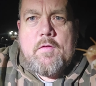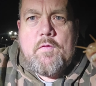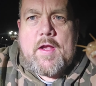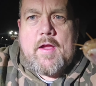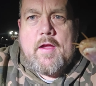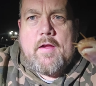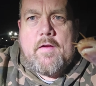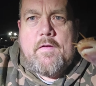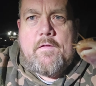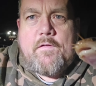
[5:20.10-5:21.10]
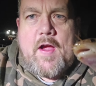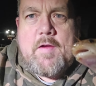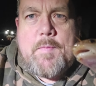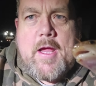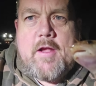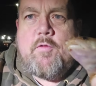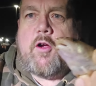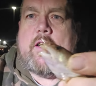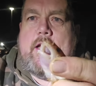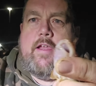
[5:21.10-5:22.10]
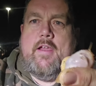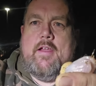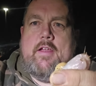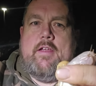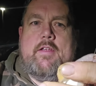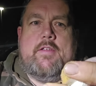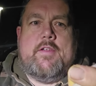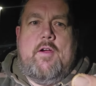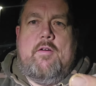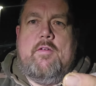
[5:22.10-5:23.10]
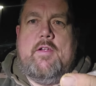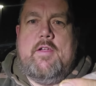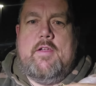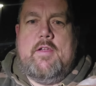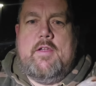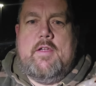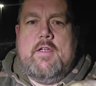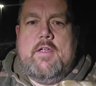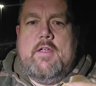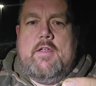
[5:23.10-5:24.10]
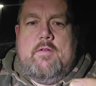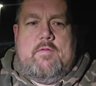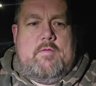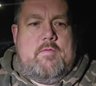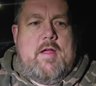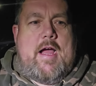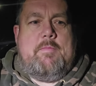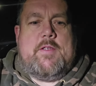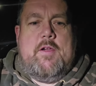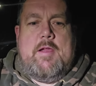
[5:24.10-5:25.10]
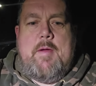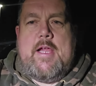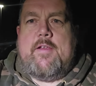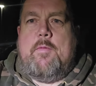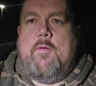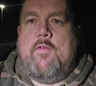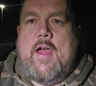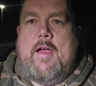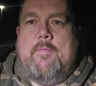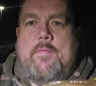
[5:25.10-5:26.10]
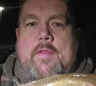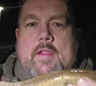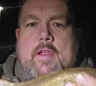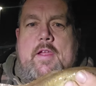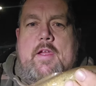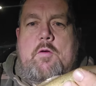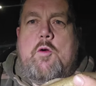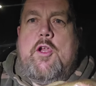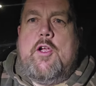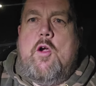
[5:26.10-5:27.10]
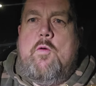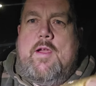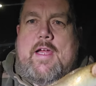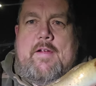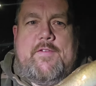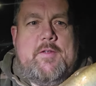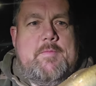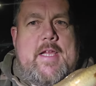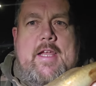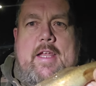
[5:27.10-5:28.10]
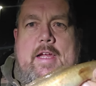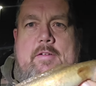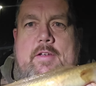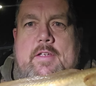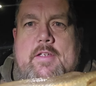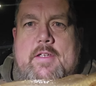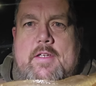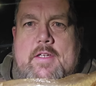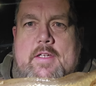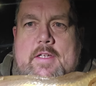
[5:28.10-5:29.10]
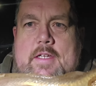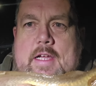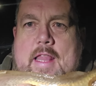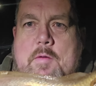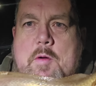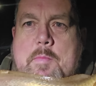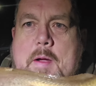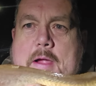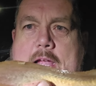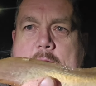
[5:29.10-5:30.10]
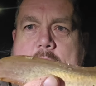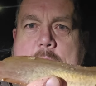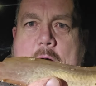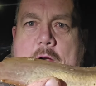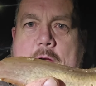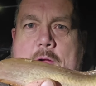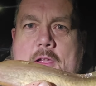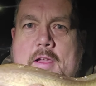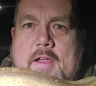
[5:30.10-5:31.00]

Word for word: but uh, a Five Bearded Rockling. So absolutely made up with that. We're gonna go and have some dinner now and then we'll be back out tomorrow.